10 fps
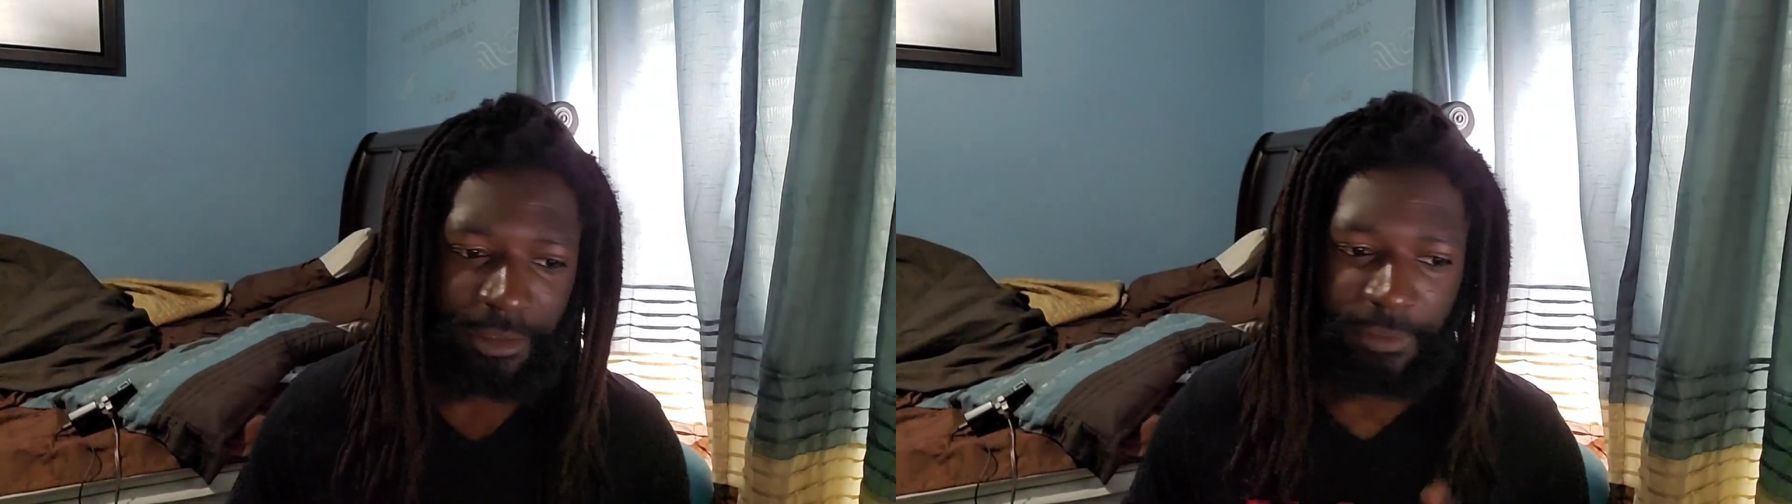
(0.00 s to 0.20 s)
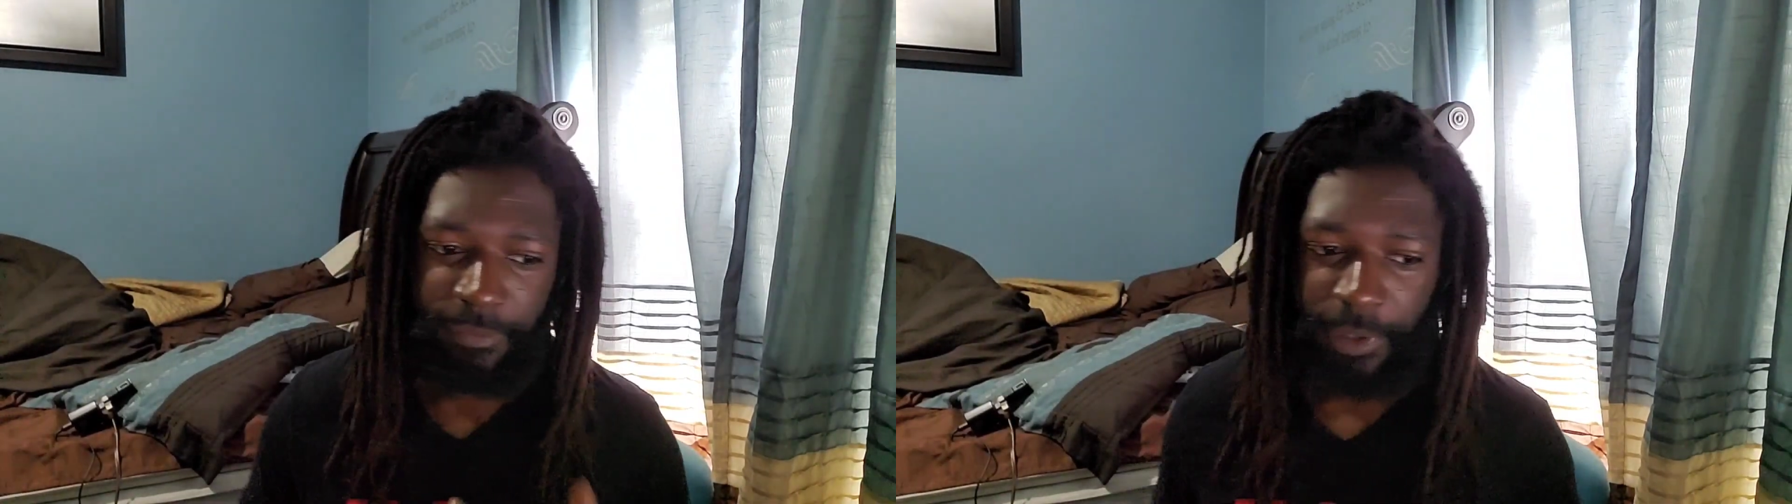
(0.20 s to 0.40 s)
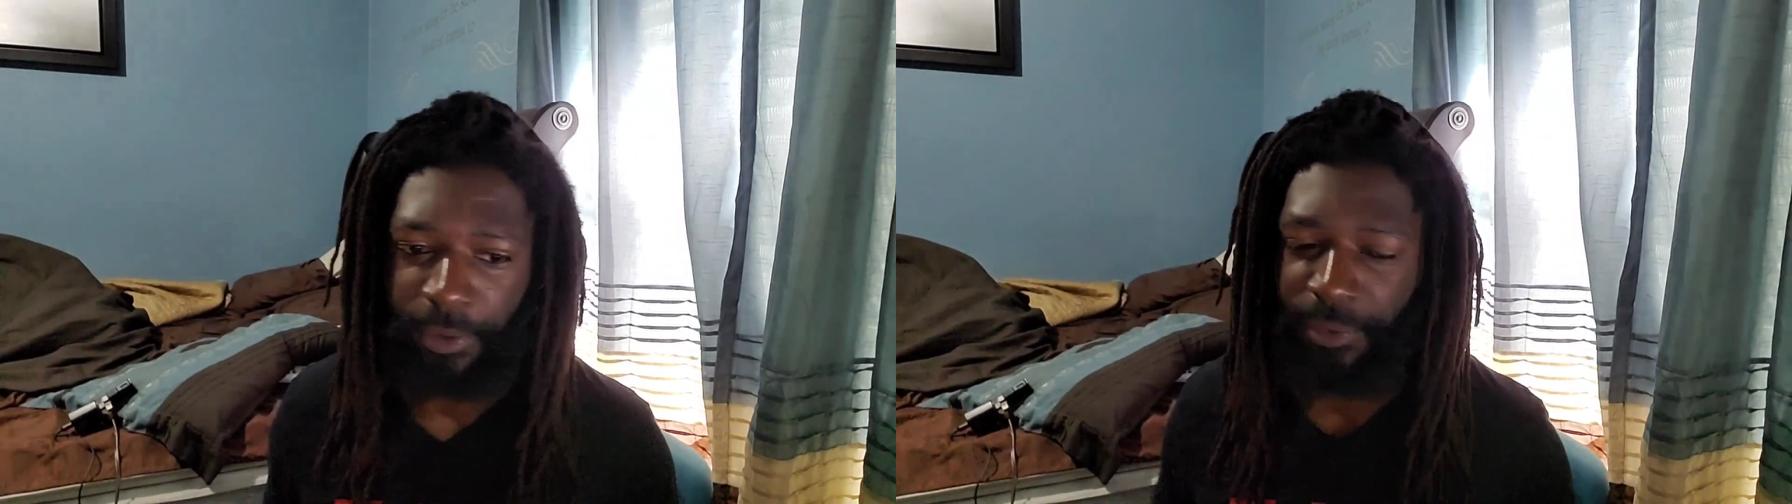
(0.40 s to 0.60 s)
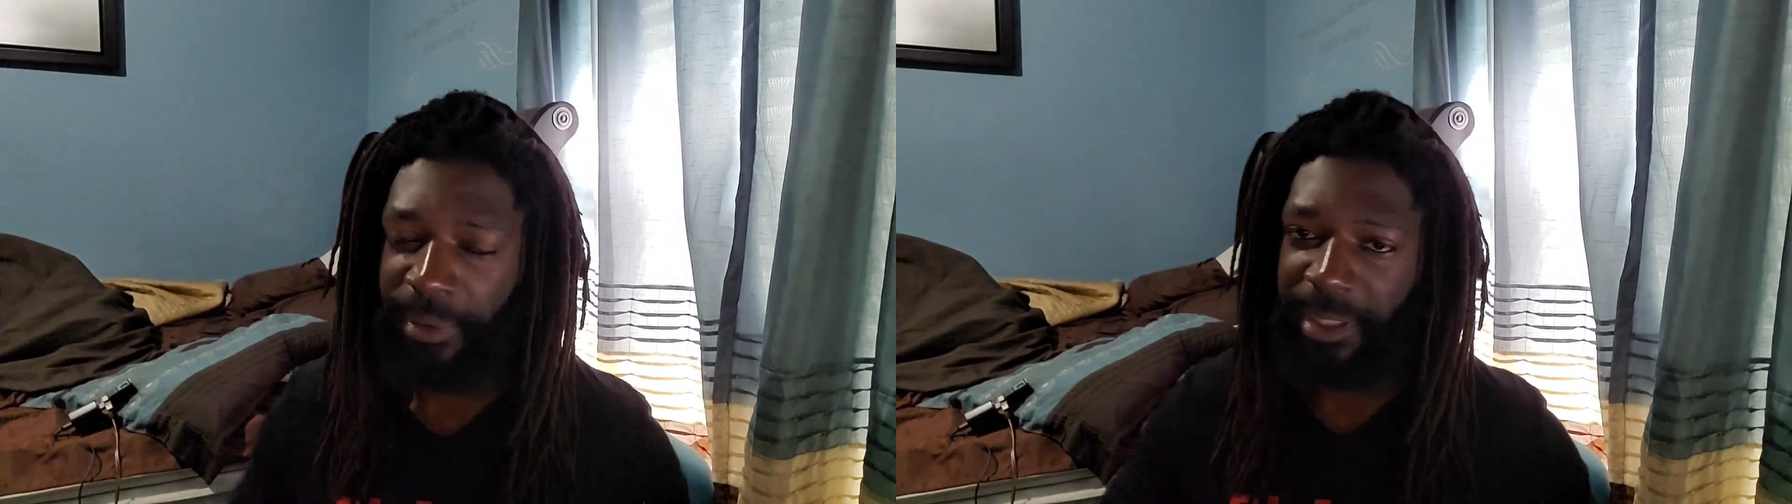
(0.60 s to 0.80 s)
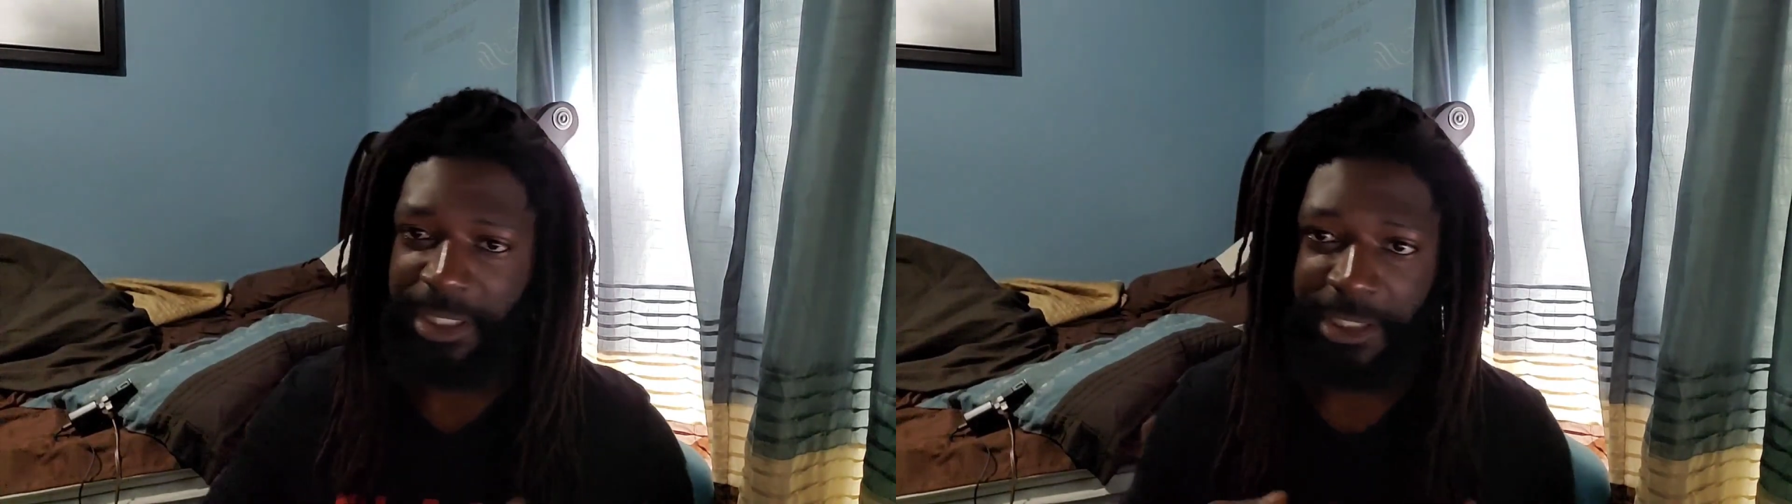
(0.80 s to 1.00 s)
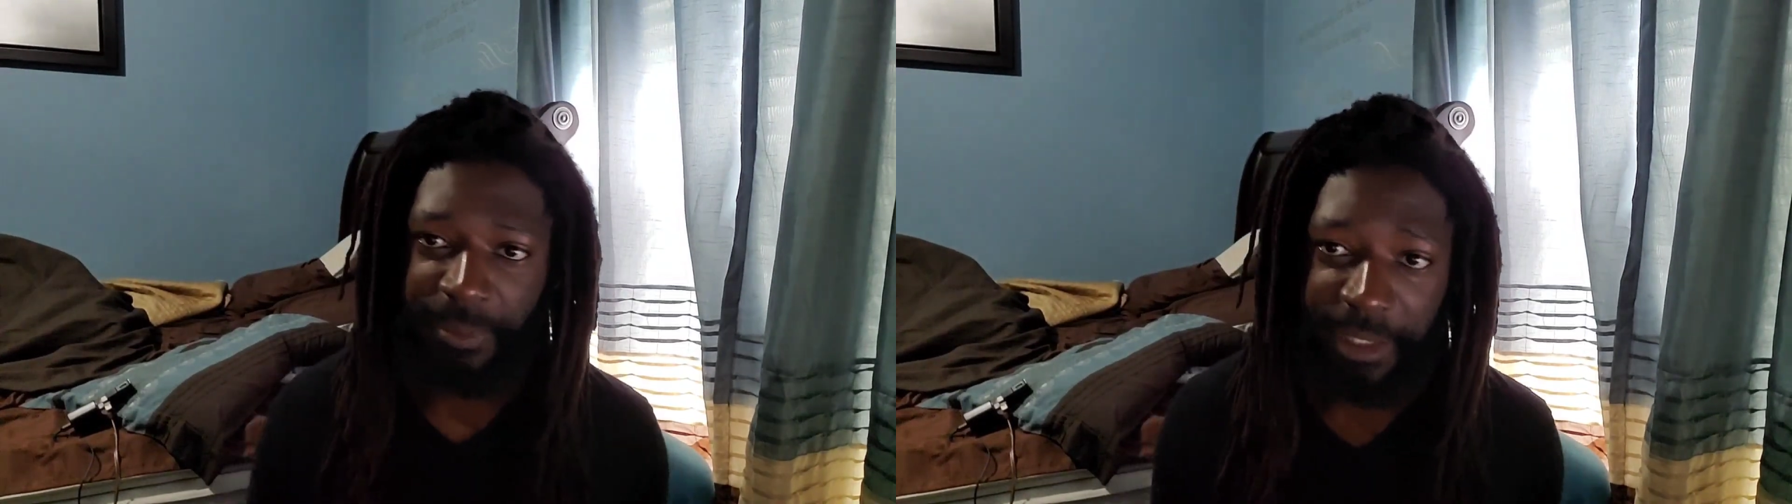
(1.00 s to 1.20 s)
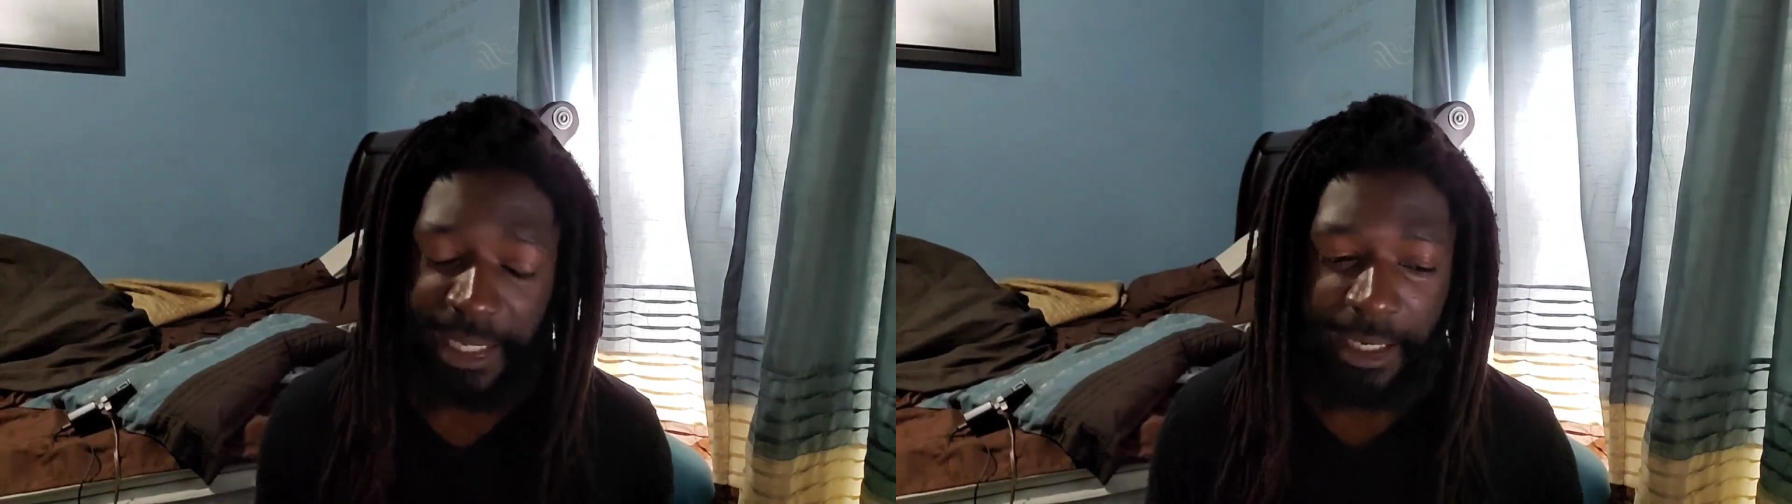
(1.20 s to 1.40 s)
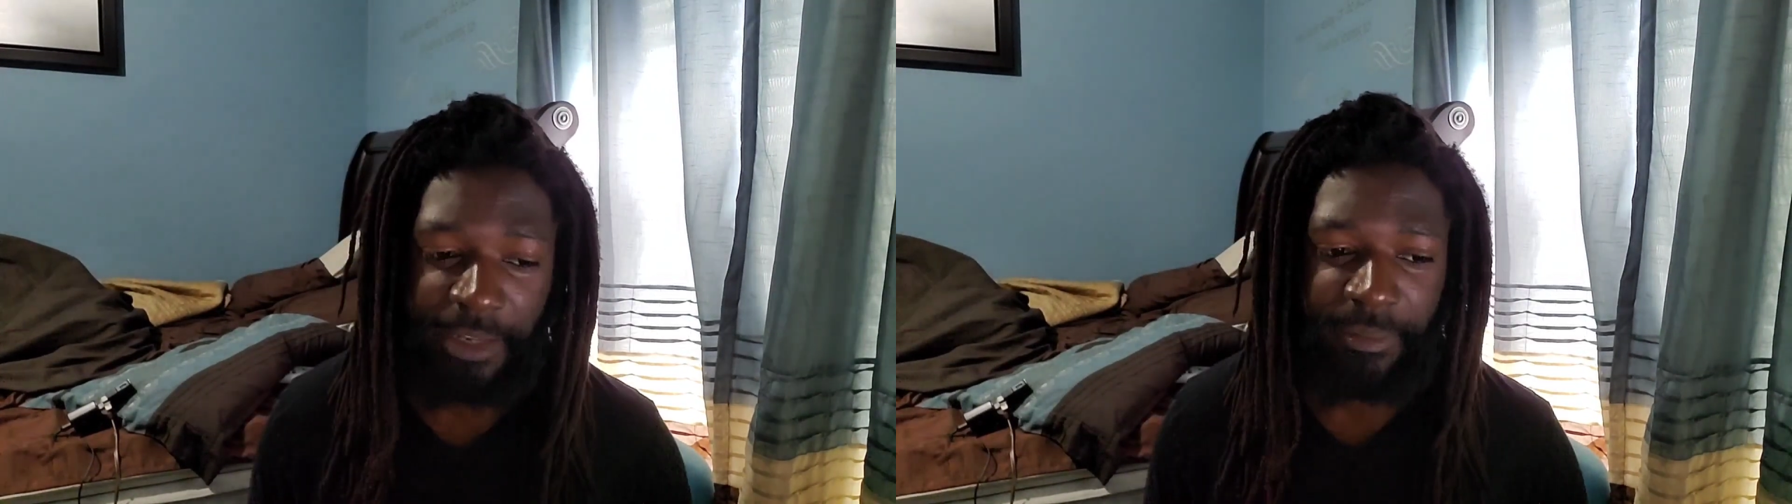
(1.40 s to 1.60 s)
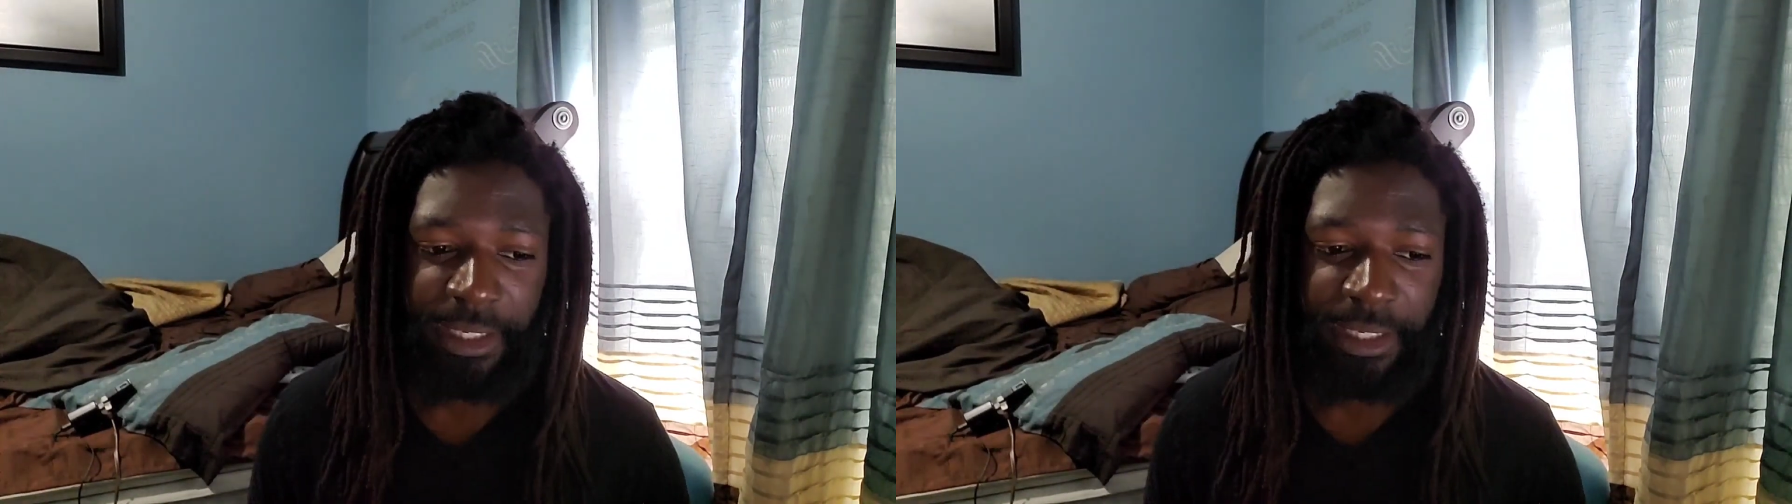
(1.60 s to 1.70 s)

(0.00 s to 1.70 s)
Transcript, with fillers: to vote and to speak out at